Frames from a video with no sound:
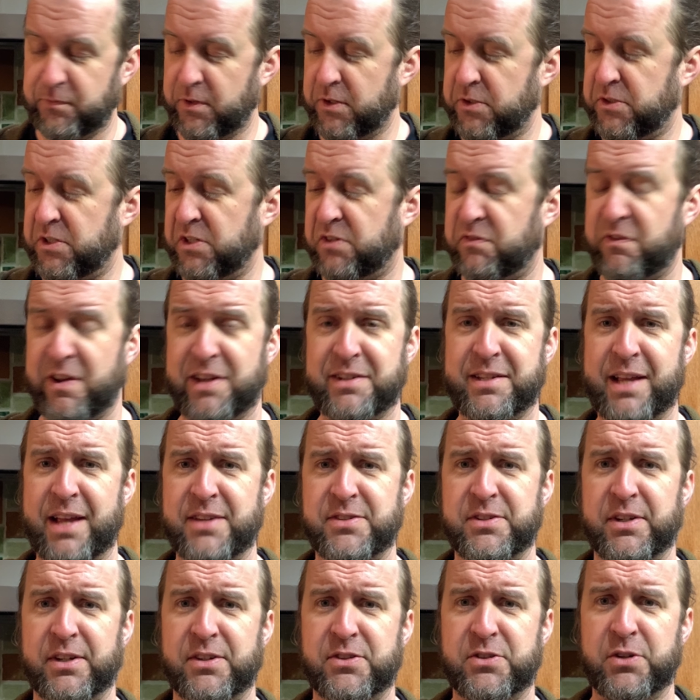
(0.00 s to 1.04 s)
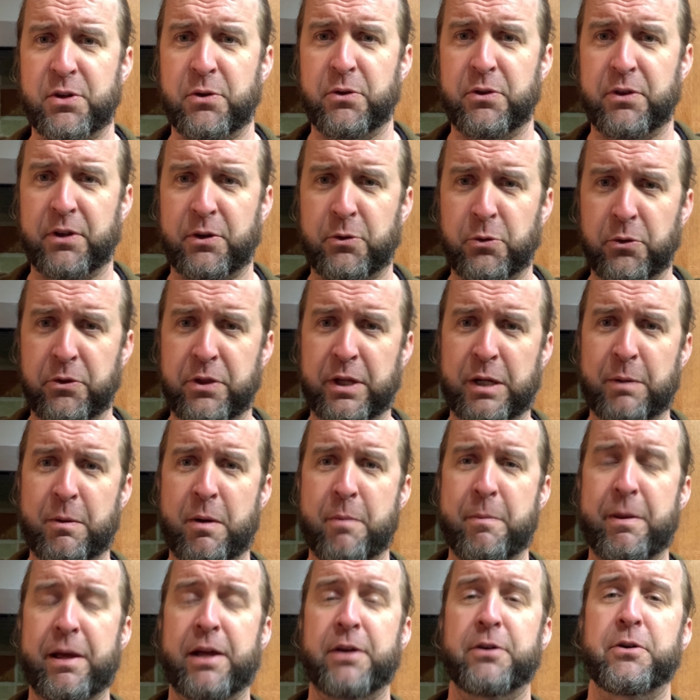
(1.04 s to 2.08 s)
Just fantastic. So the cool thing
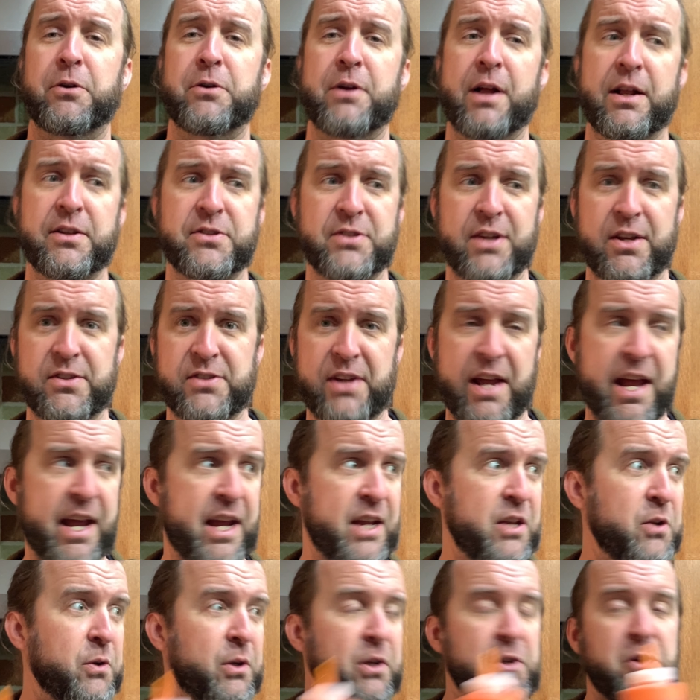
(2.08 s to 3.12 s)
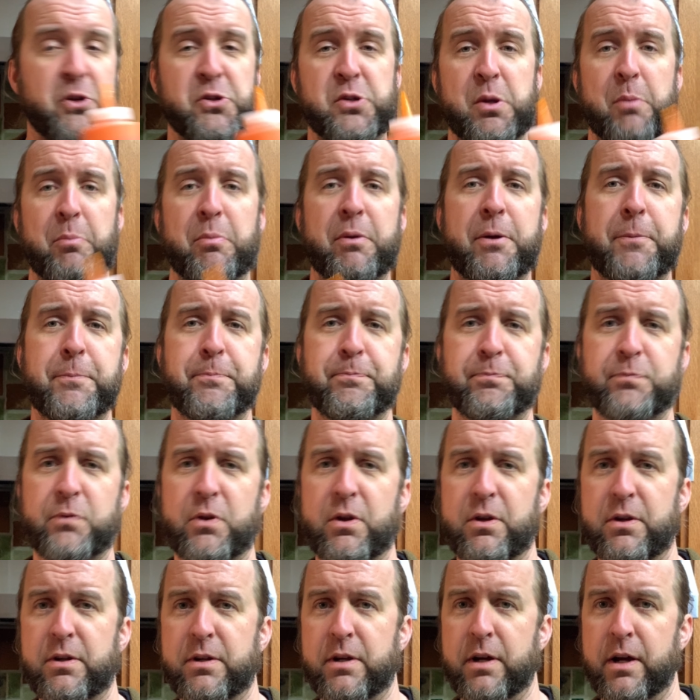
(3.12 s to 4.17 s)
about making your own hot sauce, you can use up
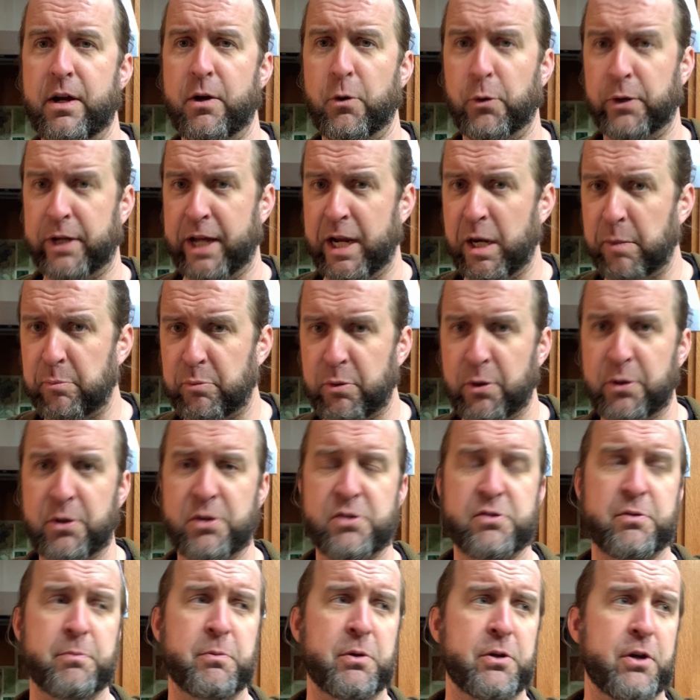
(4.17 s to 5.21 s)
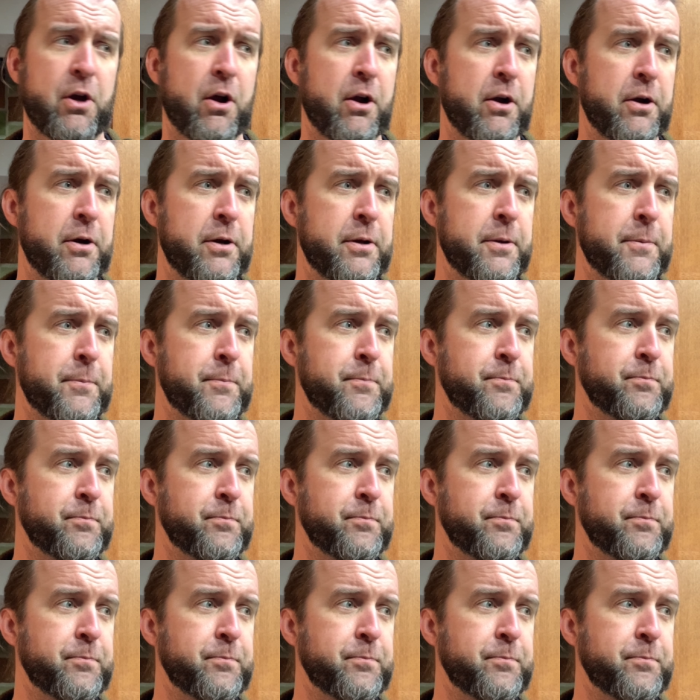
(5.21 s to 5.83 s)
organic produce from your yard.